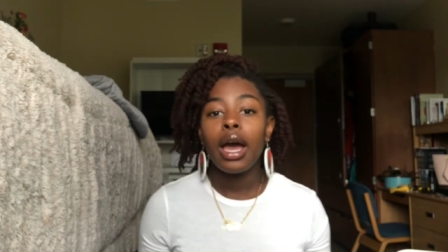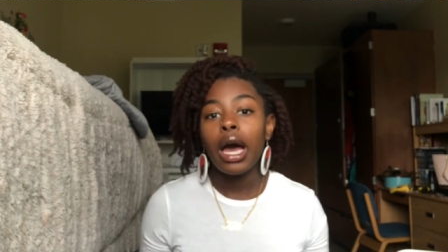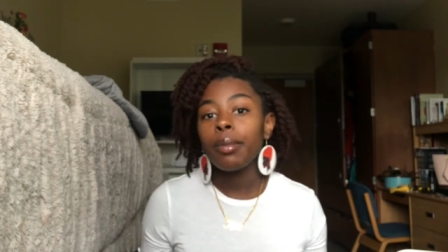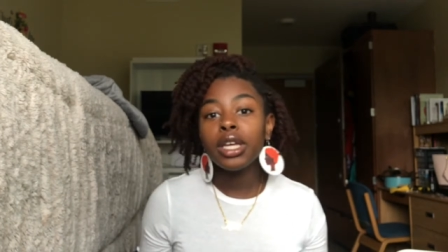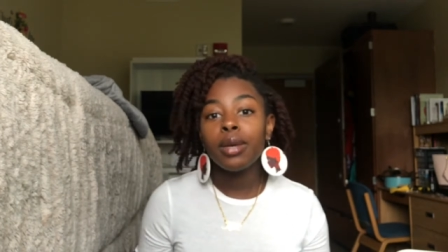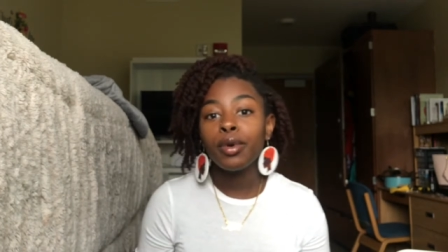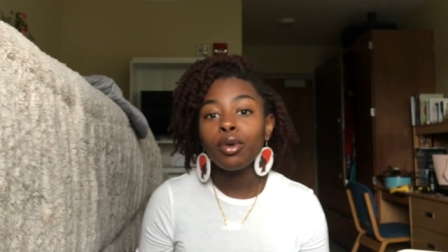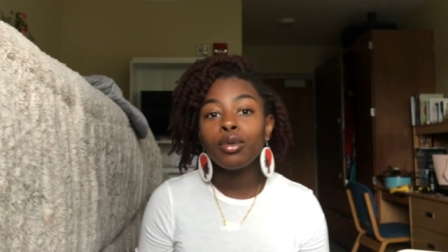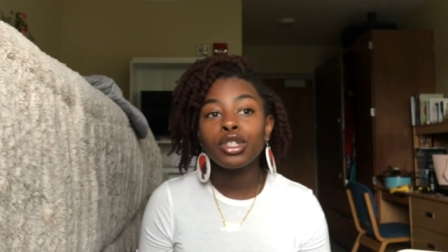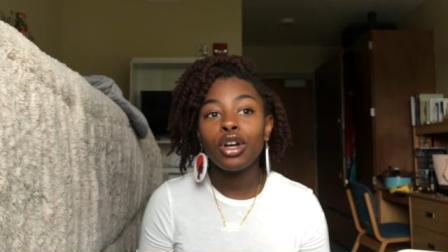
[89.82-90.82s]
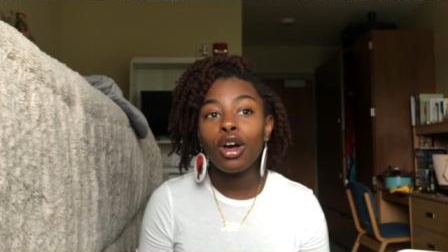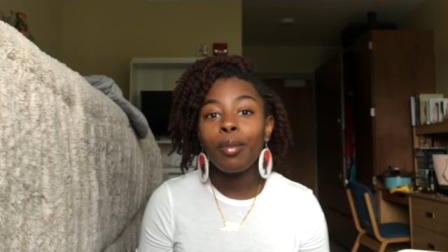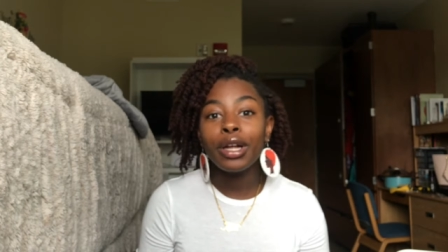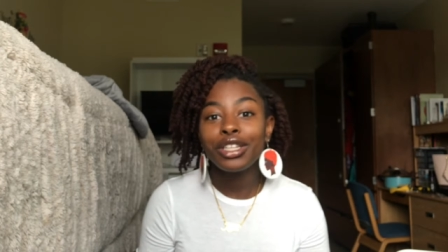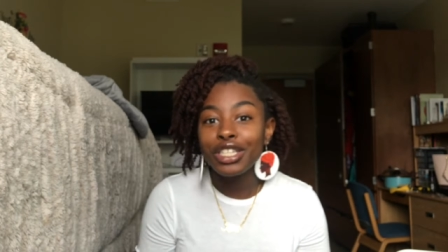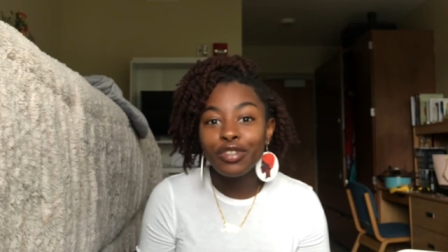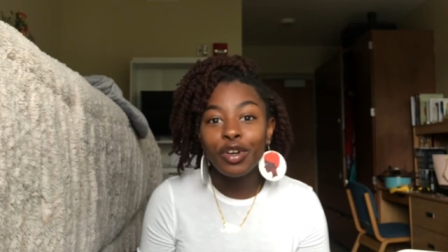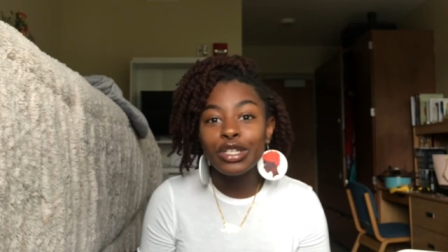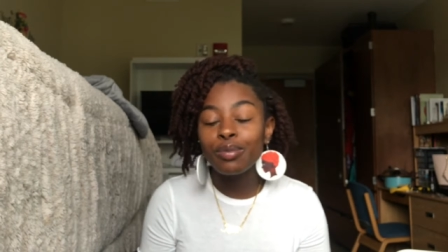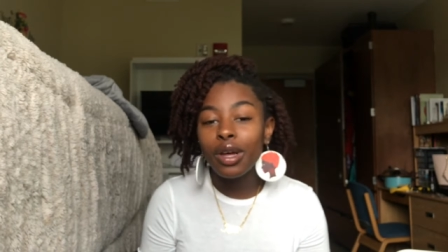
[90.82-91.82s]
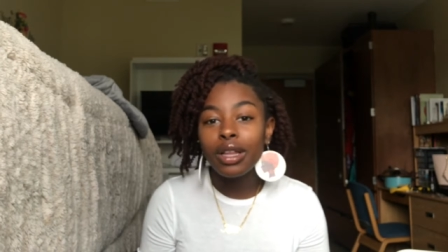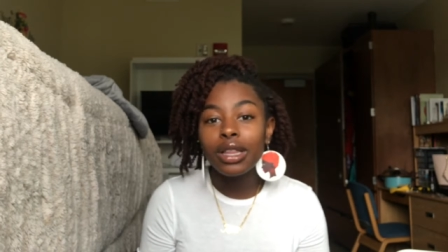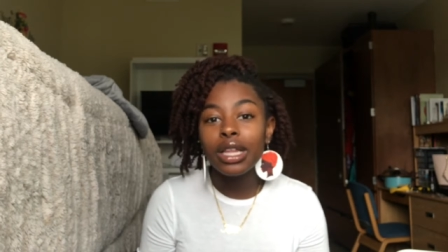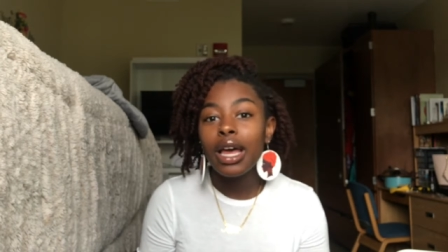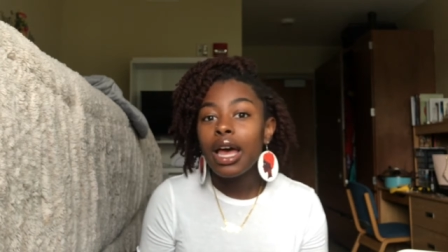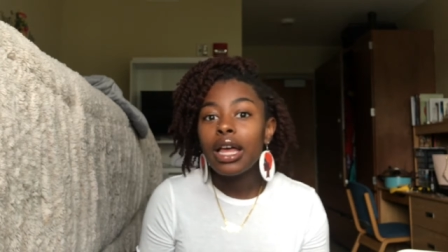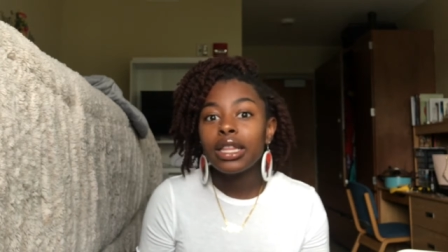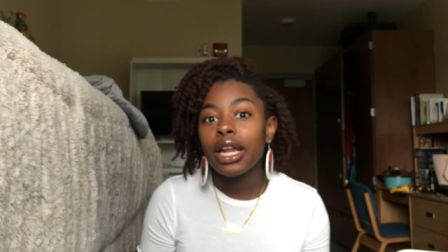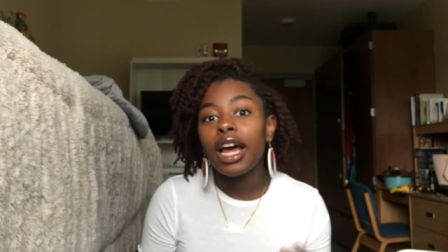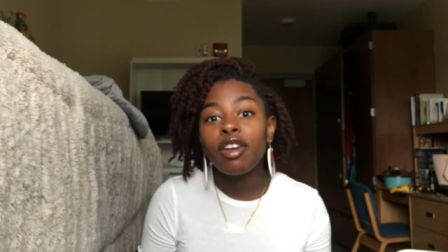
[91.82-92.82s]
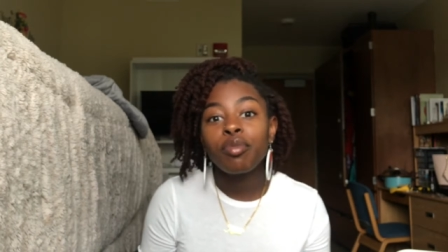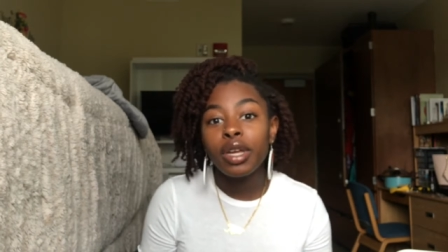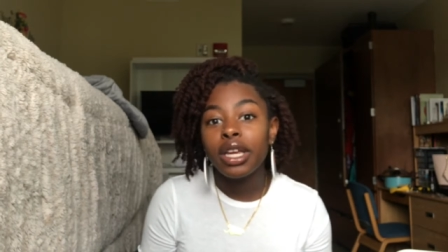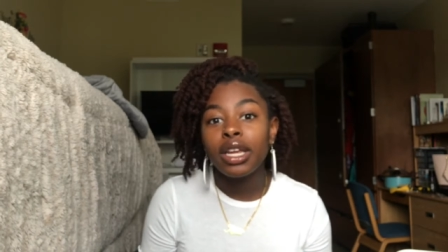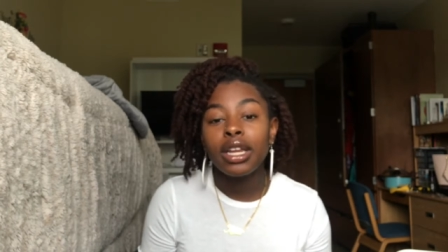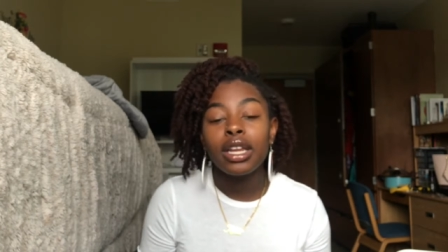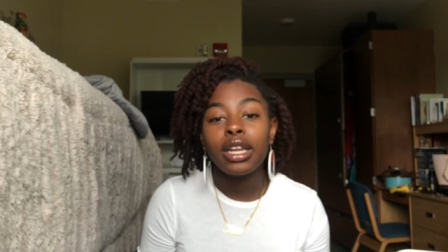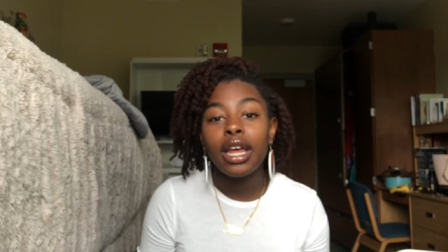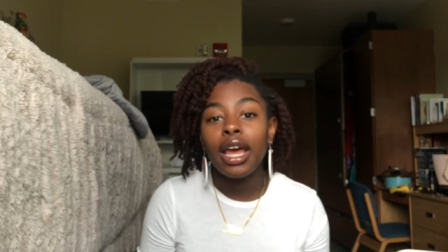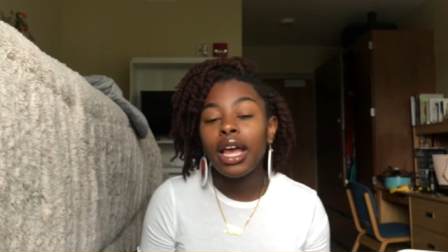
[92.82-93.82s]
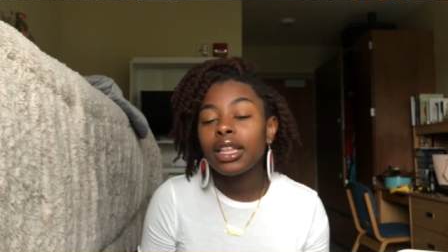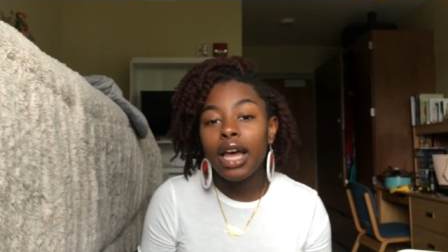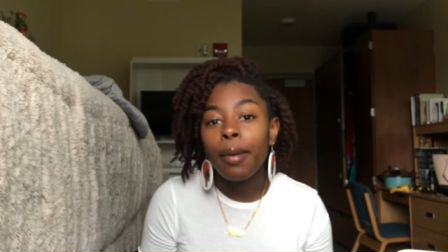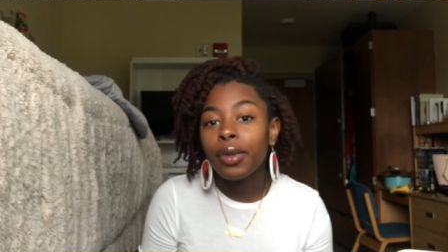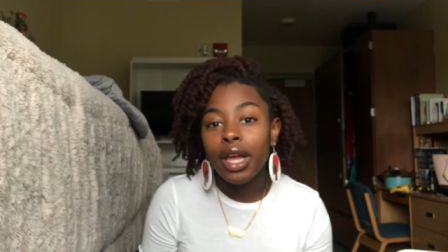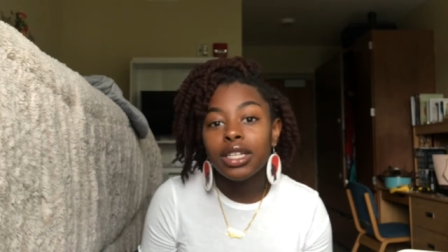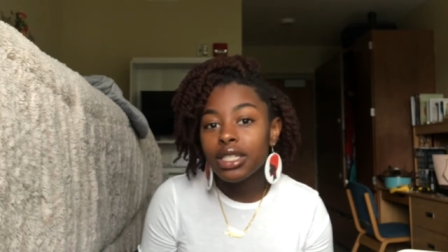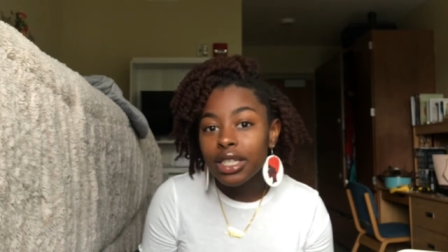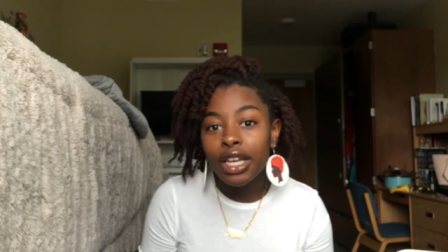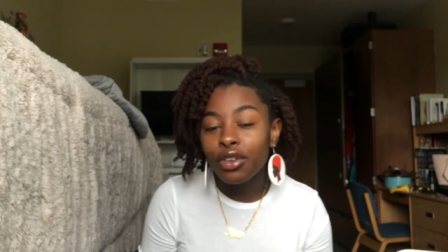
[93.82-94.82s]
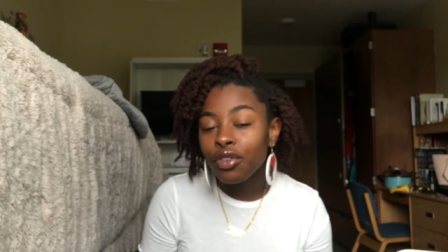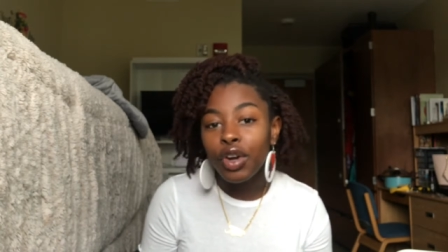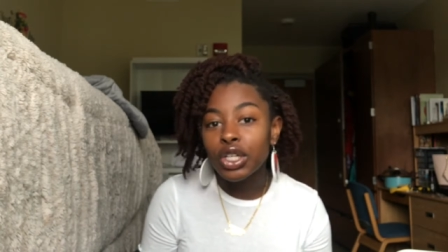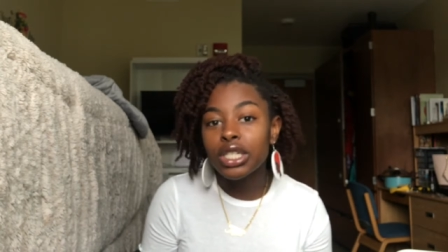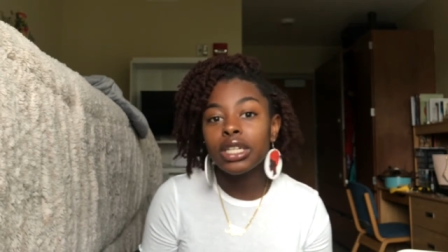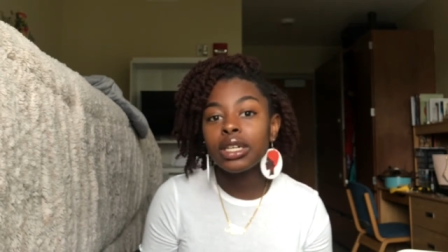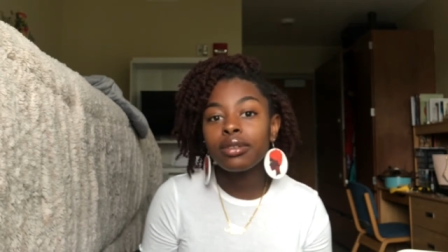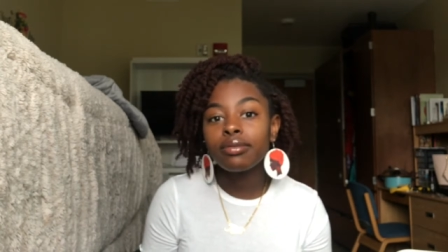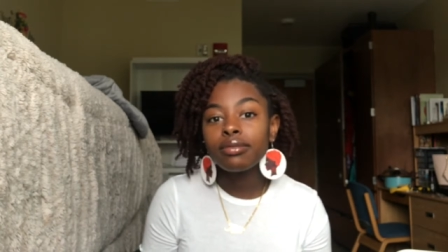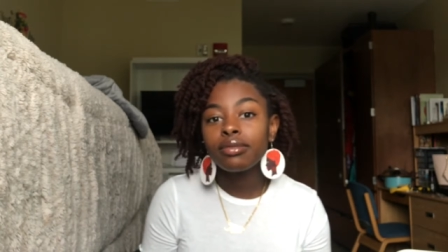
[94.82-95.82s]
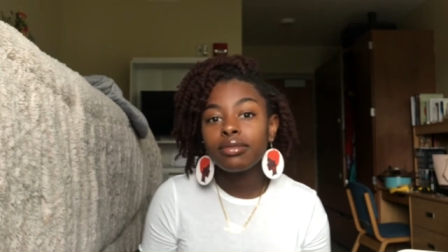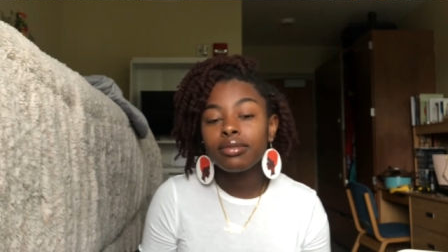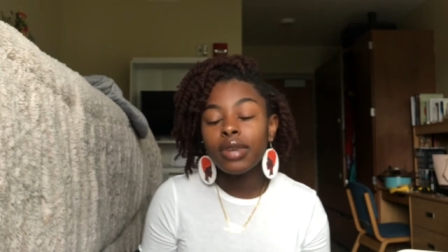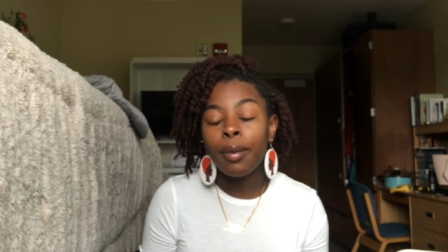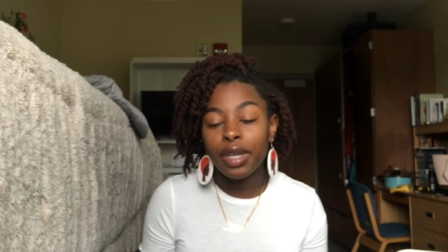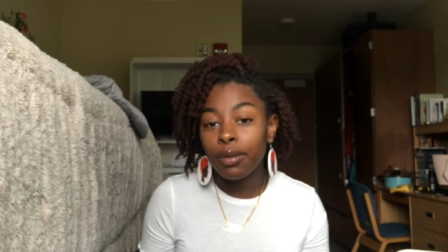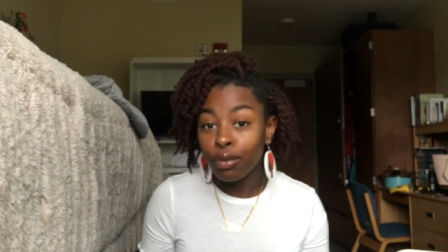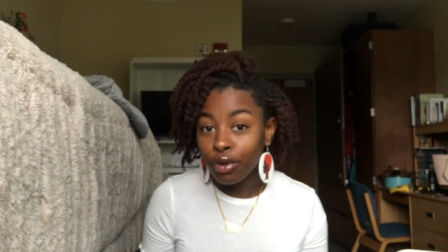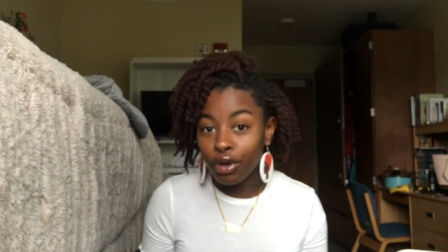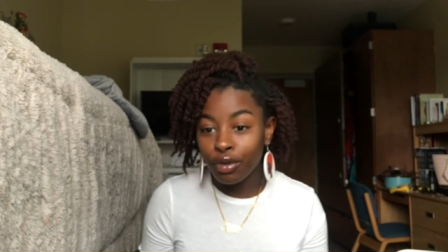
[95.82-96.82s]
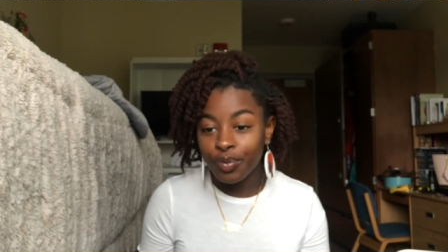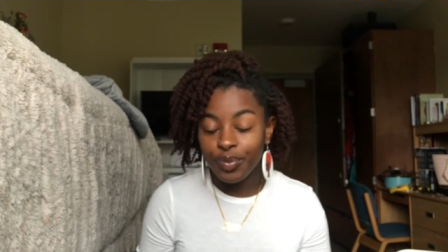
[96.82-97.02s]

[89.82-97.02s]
I'm gonna keep it real with y'all about this first month that I have been at the Appalachian State University. I'm gonna keep it real.